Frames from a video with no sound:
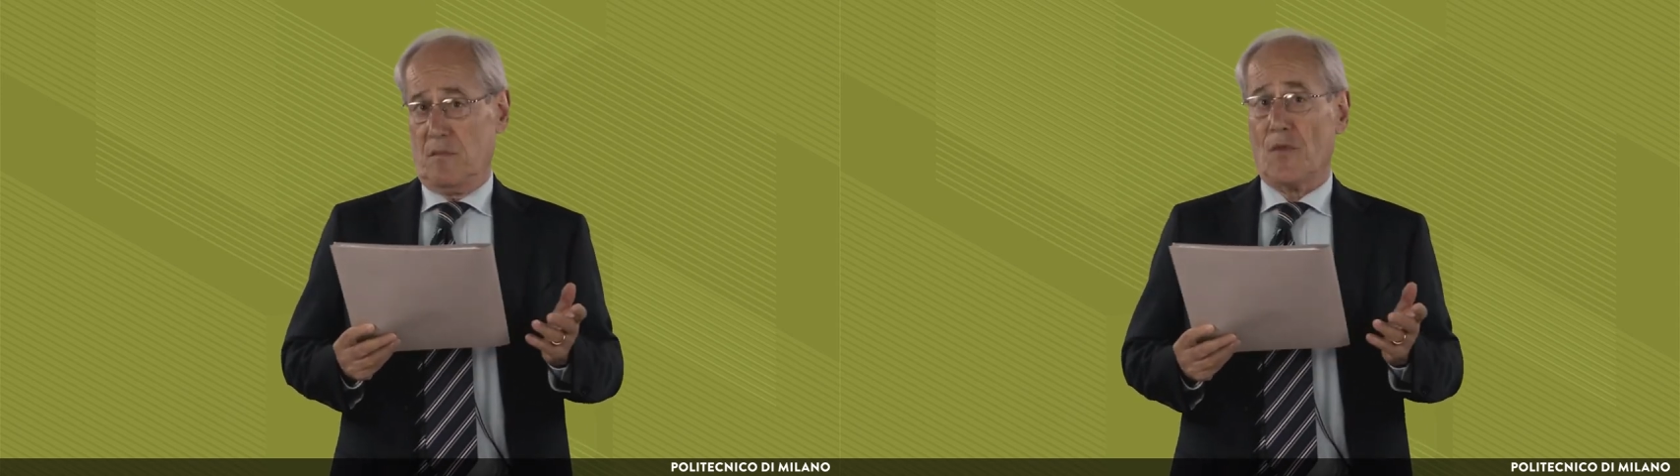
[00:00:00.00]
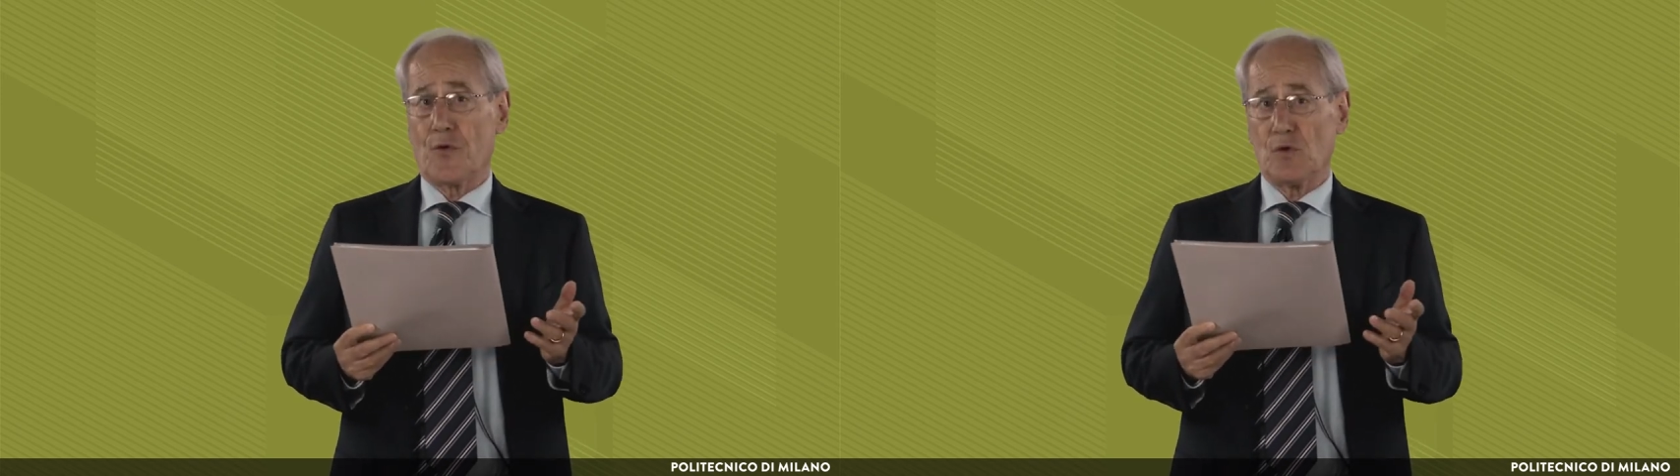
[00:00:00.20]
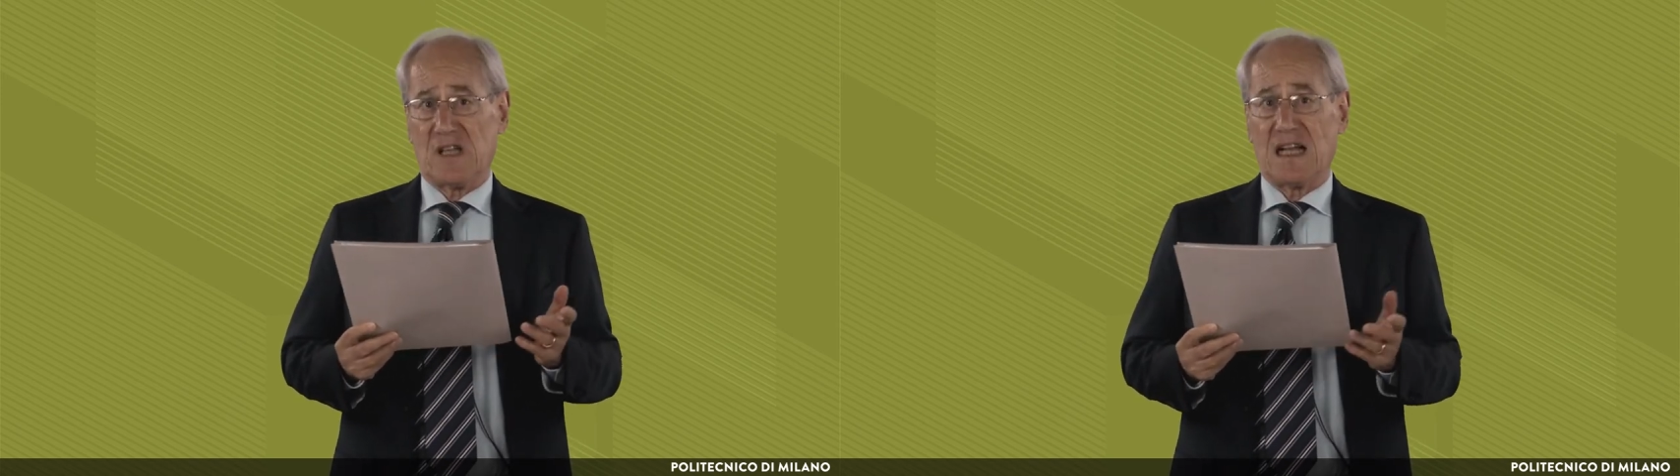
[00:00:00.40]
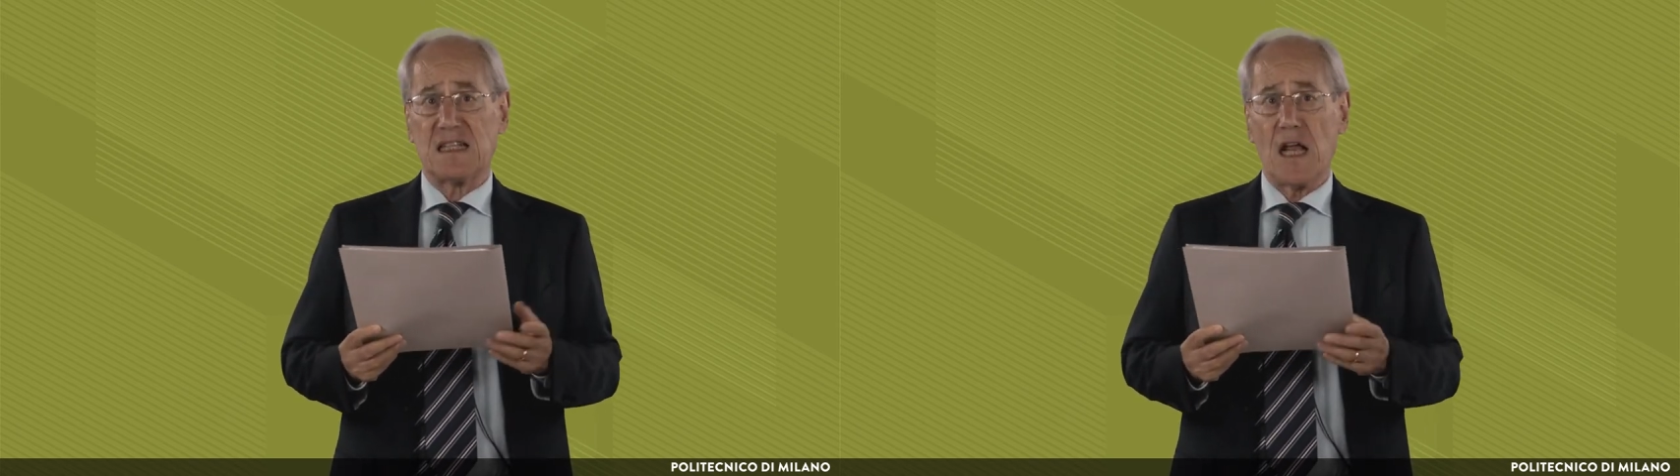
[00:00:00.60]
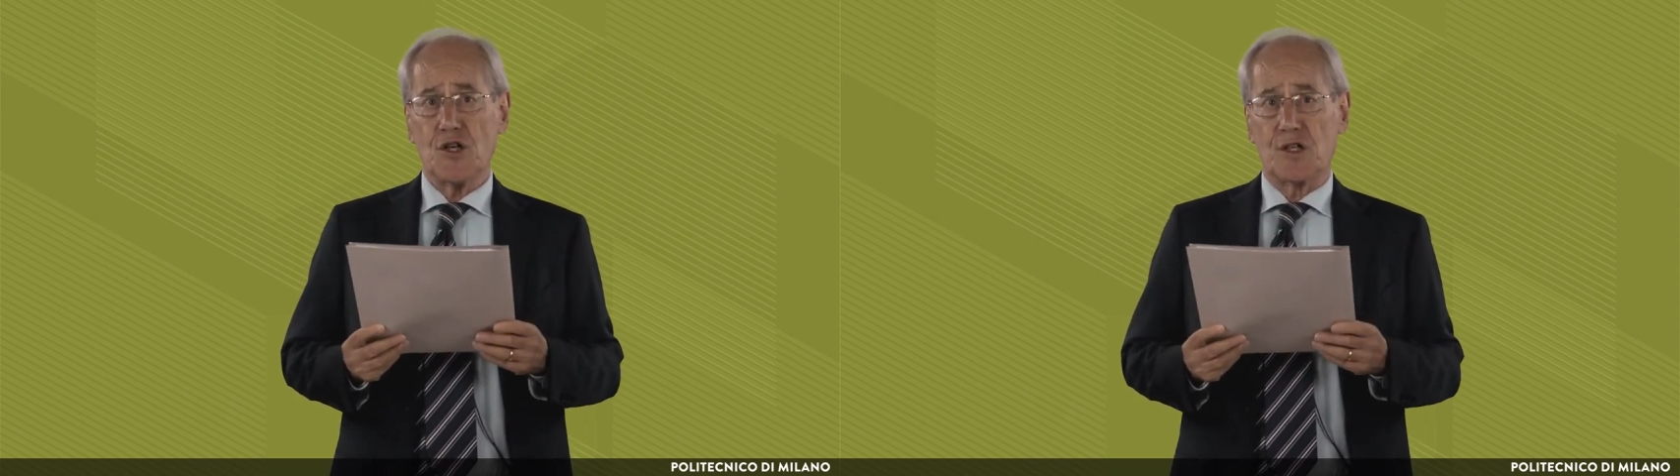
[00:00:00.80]
through
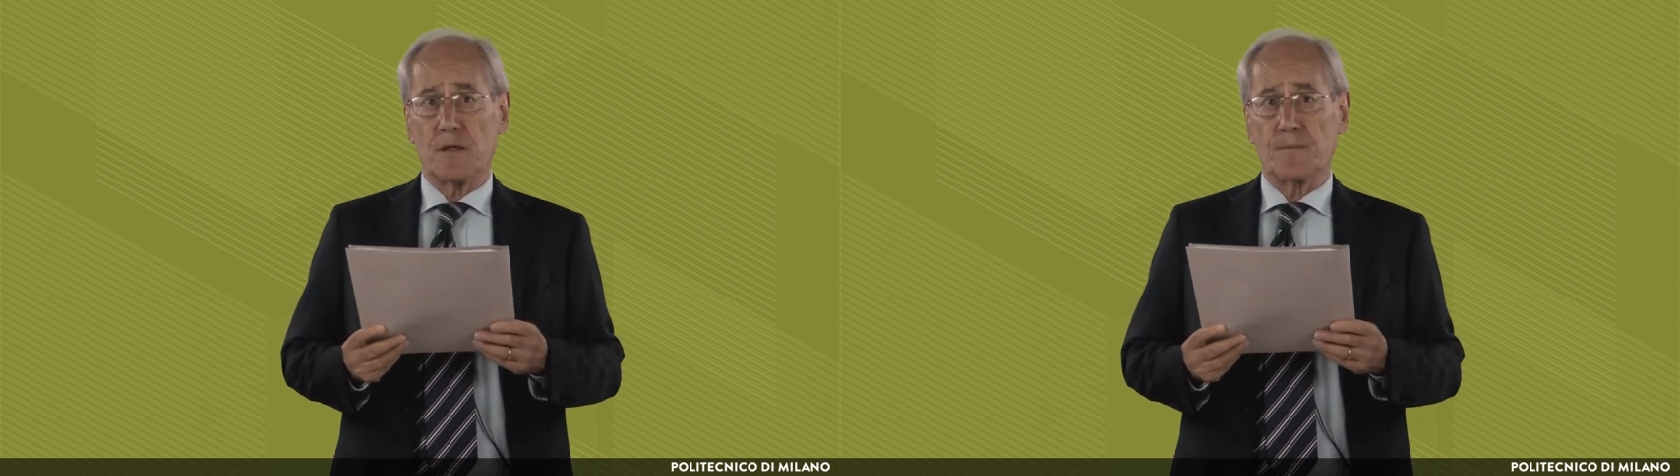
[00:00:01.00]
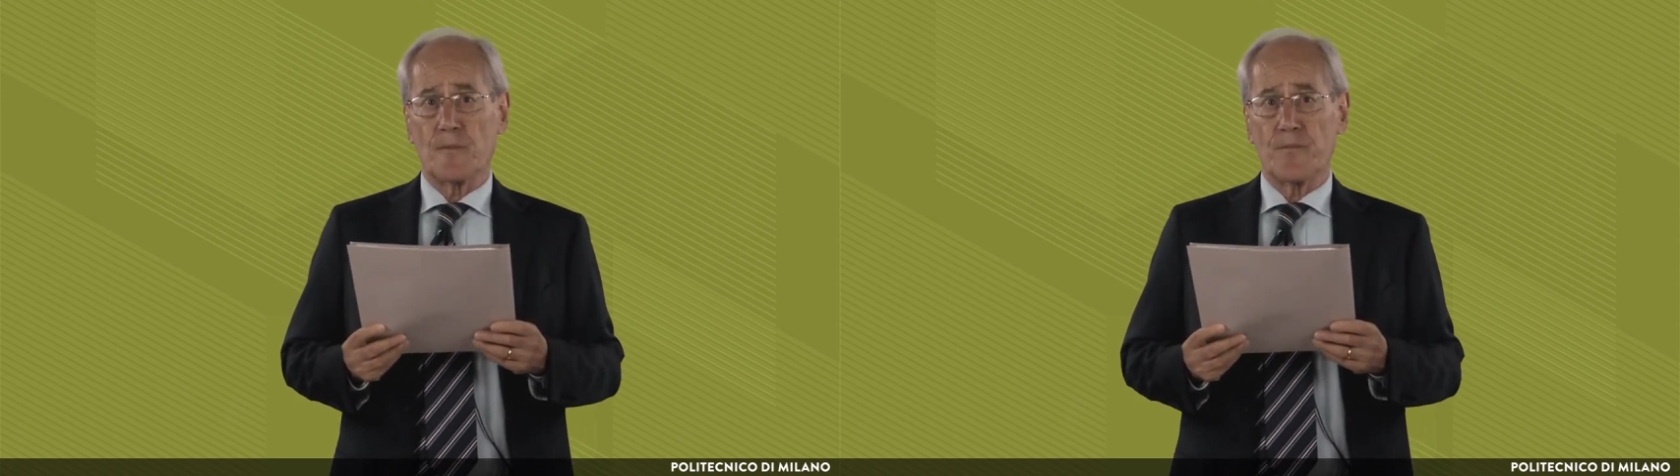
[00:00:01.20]
taxation.